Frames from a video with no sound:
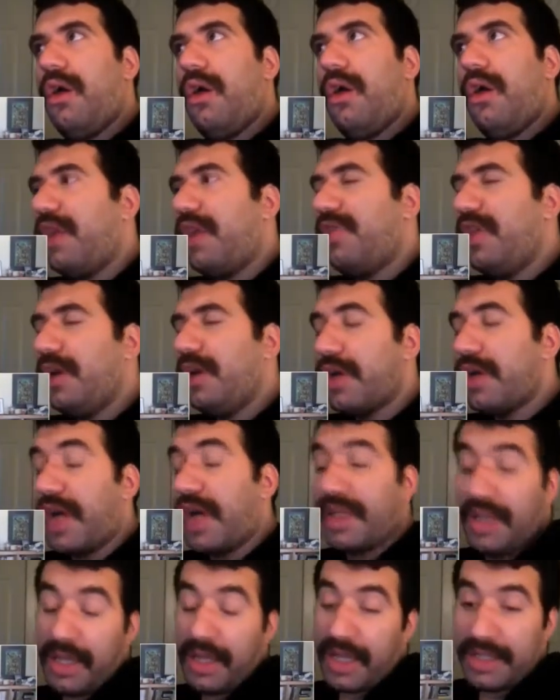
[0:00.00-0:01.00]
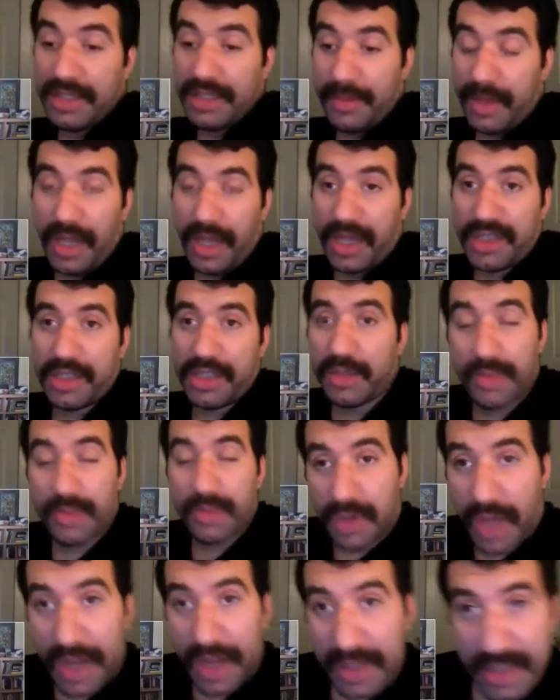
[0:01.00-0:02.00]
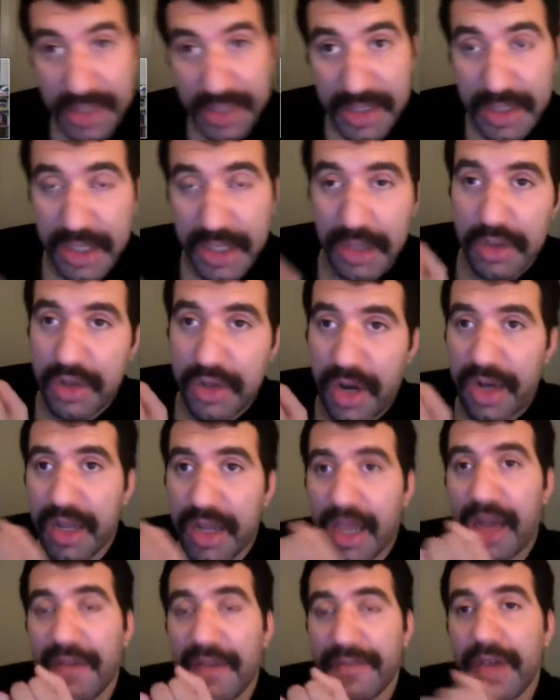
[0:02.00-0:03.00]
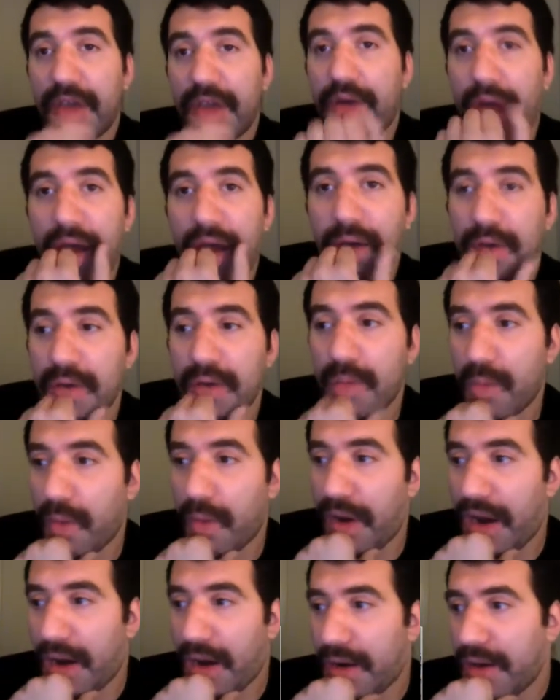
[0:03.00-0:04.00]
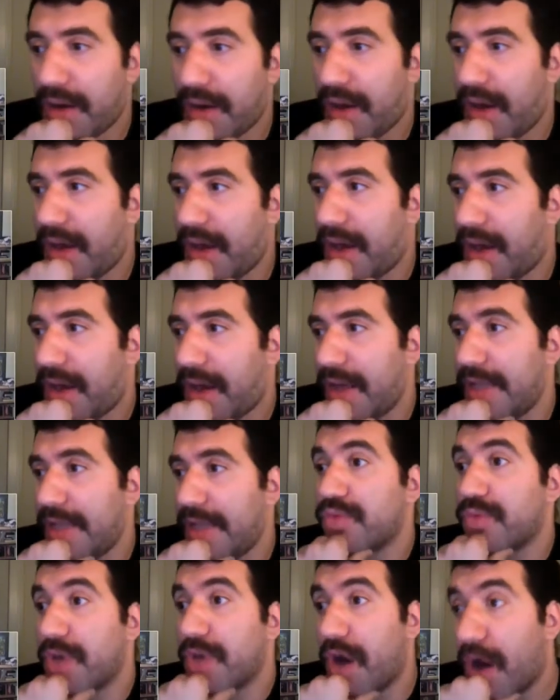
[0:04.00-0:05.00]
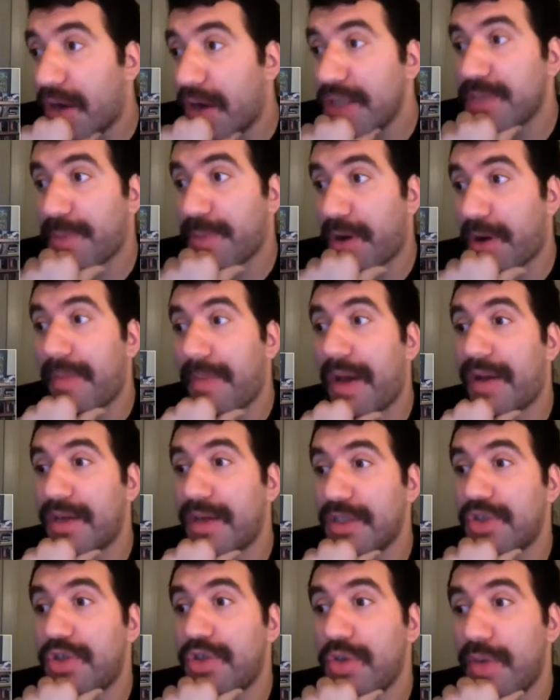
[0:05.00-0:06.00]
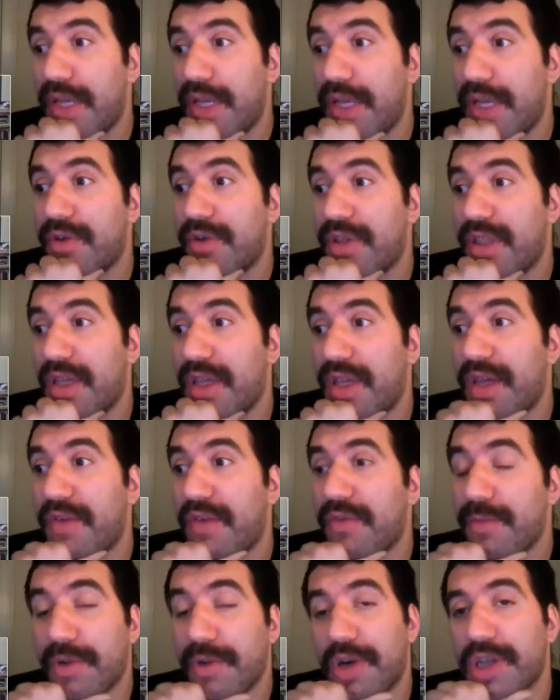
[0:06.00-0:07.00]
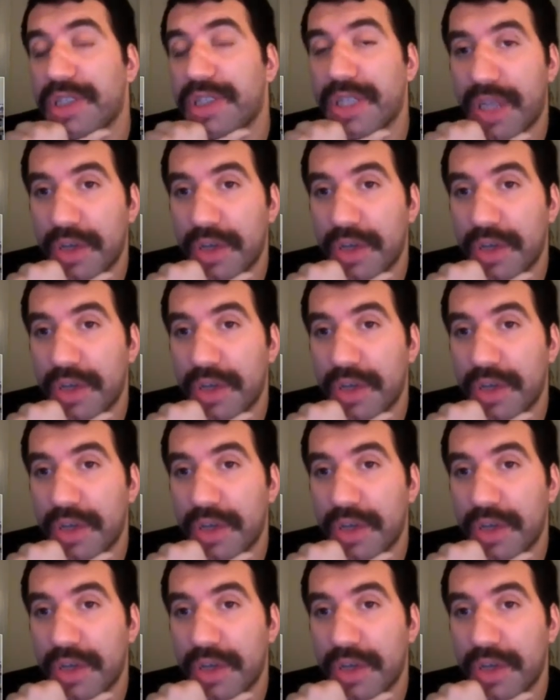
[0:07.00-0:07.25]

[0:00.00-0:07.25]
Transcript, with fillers: I think I think that's something actually we're honestly still trying to kind of figure out. Where uh, it's the hardest part about it is doing everything from across the